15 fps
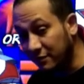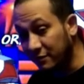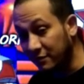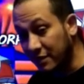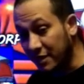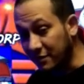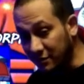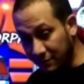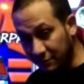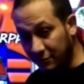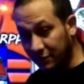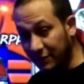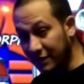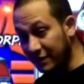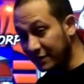Like the
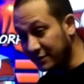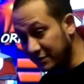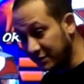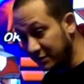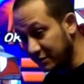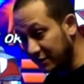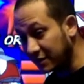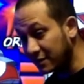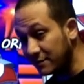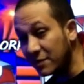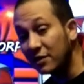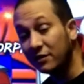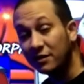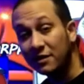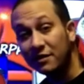police in the
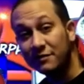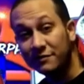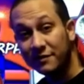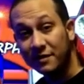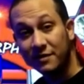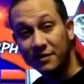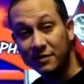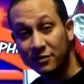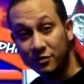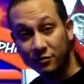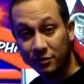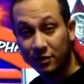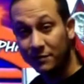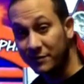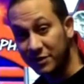middle of
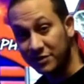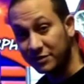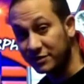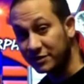nuclear missile